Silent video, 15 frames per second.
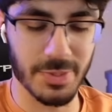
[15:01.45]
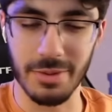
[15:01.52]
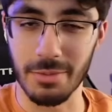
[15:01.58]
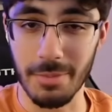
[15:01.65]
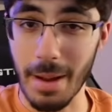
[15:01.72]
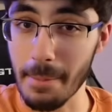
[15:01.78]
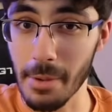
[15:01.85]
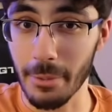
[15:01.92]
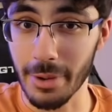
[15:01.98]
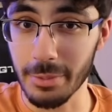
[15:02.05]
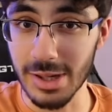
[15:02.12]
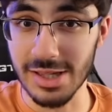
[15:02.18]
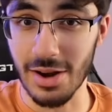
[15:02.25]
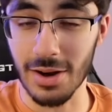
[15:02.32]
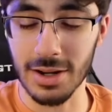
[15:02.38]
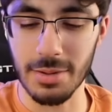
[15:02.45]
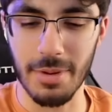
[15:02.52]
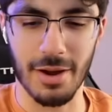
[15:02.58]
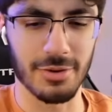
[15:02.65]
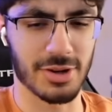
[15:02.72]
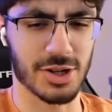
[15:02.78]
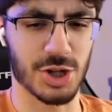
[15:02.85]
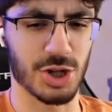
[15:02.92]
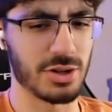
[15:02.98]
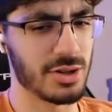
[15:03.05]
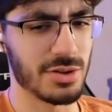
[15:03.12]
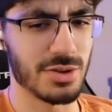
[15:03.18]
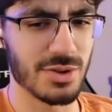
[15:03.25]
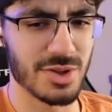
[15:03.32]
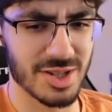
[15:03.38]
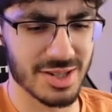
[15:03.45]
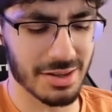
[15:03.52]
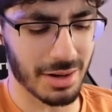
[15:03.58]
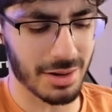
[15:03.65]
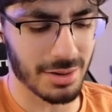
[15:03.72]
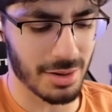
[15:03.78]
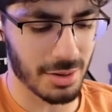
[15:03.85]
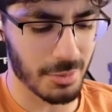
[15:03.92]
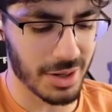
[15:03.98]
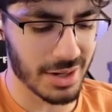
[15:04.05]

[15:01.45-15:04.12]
but remember when we talked about should you use a secondary win